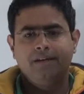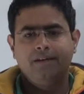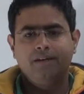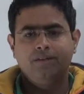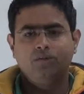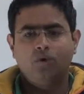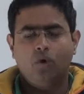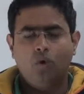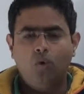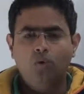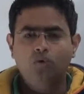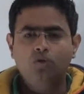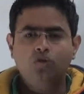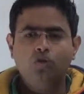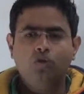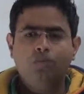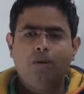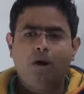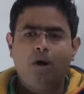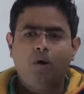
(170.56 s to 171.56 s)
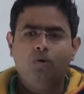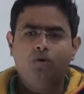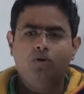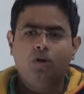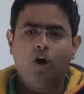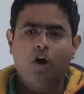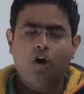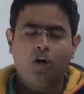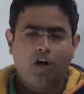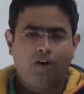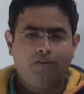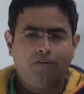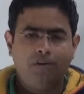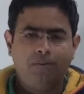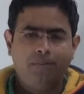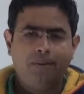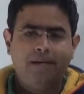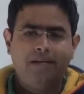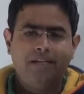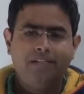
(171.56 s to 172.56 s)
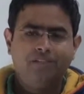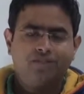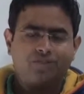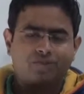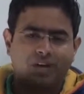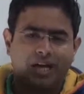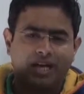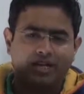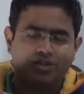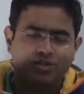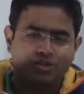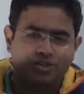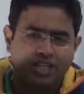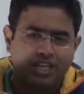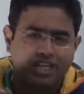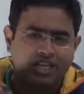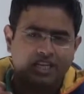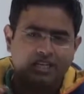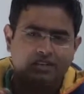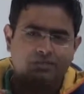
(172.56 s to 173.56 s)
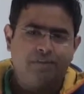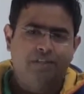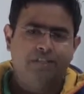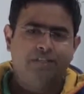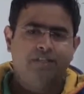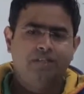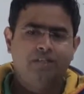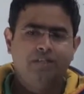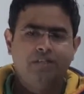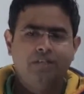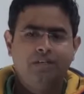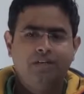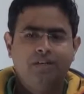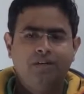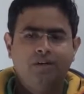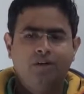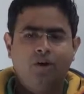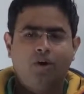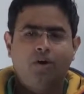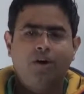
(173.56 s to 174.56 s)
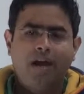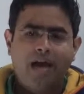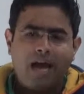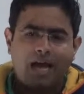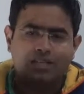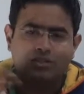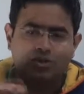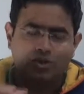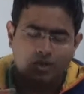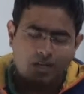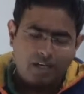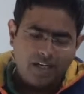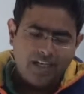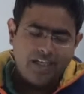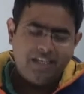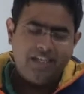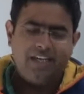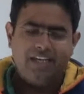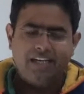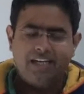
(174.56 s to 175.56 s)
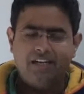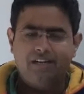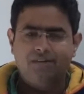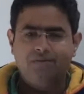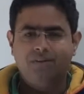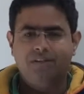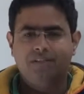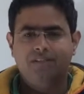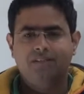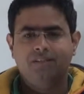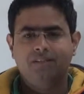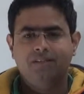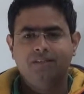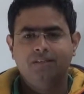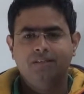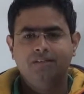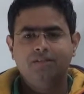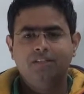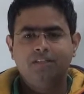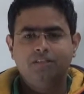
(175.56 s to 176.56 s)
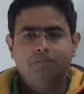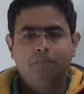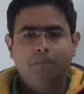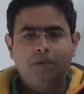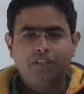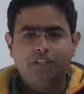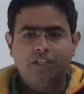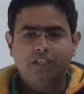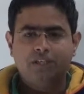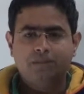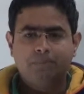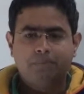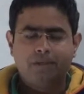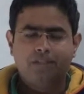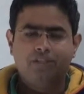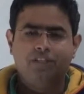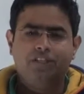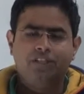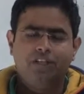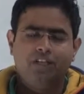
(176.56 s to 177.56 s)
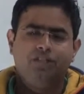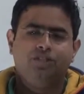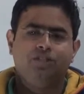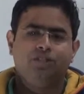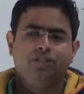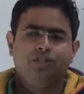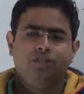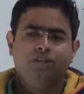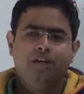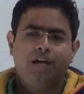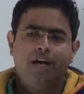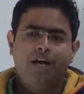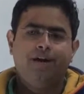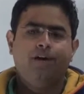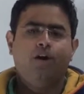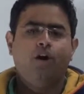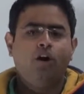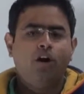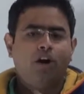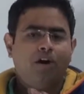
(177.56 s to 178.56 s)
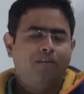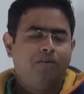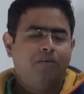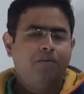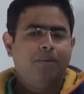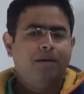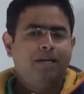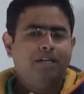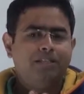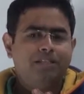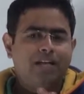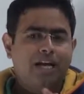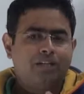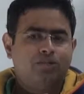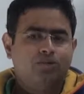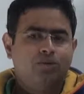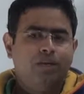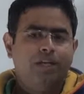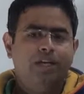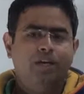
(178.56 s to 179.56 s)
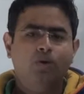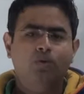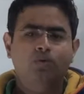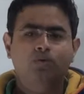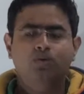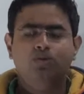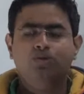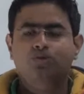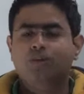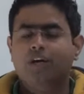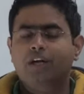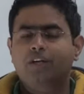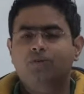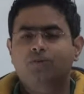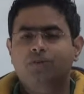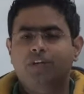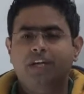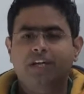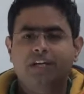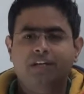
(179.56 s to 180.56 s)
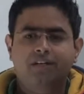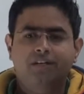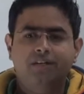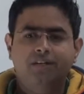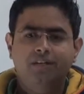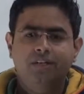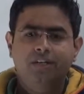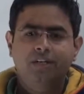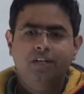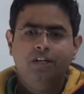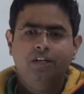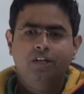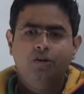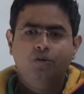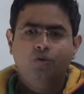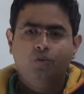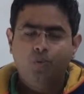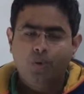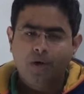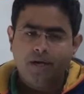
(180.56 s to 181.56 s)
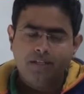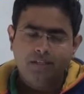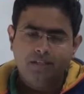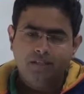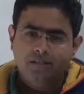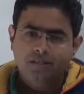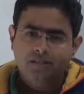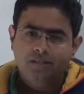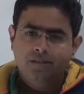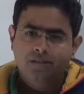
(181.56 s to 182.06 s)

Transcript: is also about how government is trying to tinker with or has already tinkered with this budget presentation, and how government is actually also trying to tinker with